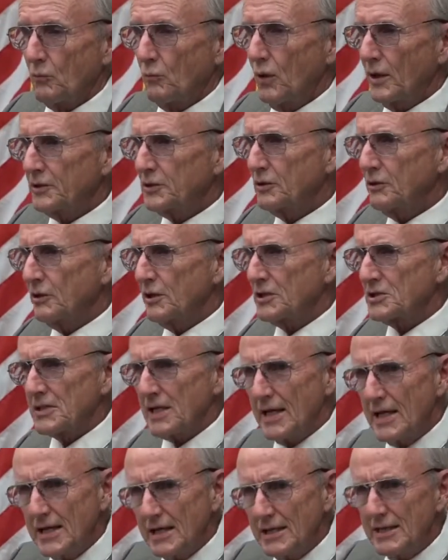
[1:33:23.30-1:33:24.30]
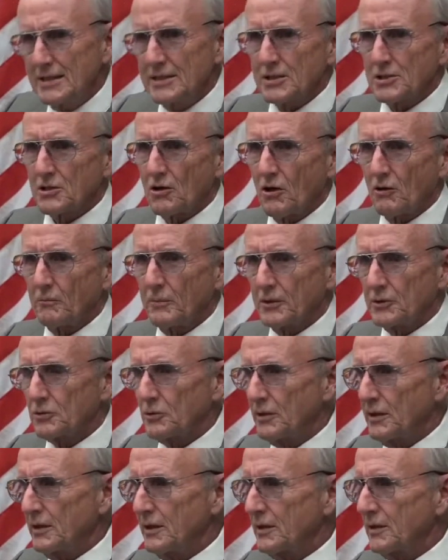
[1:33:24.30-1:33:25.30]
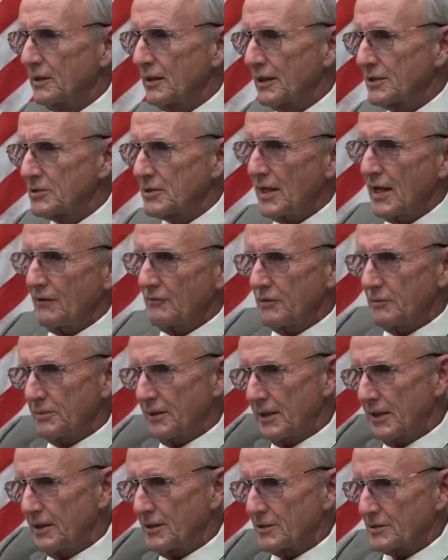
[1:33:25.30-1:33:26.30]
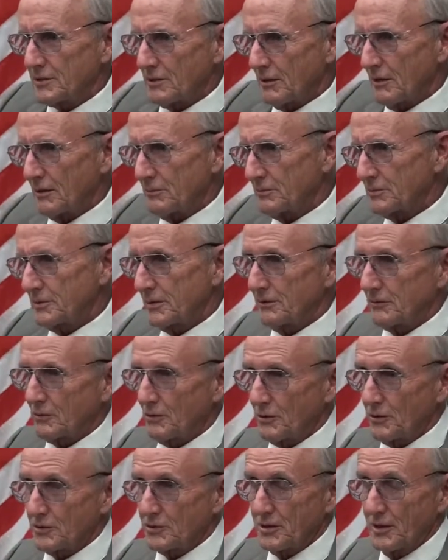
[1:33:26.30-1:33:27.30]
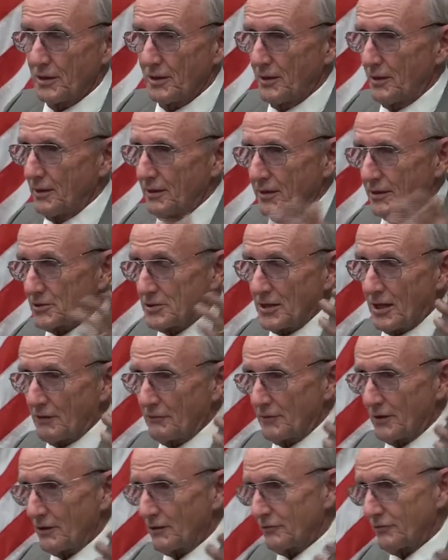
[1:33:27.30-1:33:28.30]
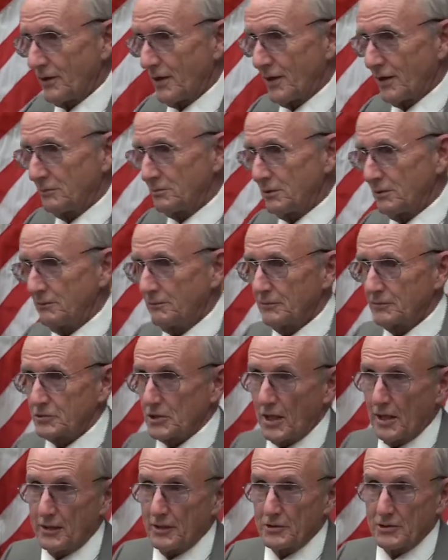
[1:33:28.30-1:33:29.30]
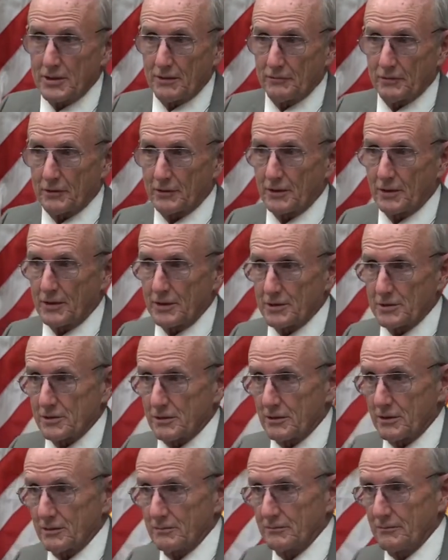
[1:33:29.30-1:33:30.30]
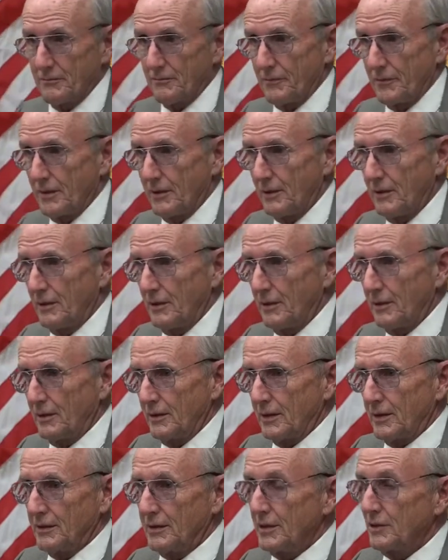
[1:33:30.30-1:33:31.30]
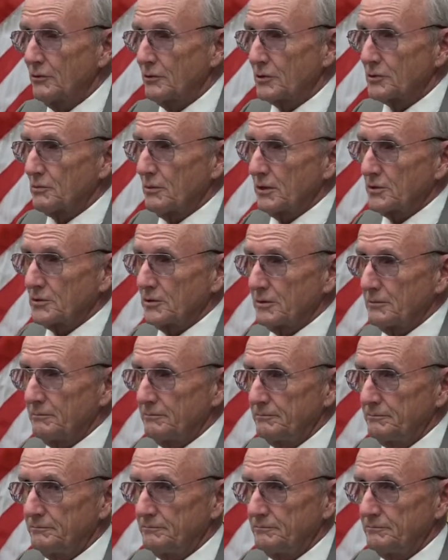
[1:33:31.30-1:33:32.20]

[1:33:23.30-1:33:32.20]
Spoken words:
What good is any disarmament treaty unless everybody disarms? And of course, it's not verifiable. China's never going to disarm, and neither is Russia.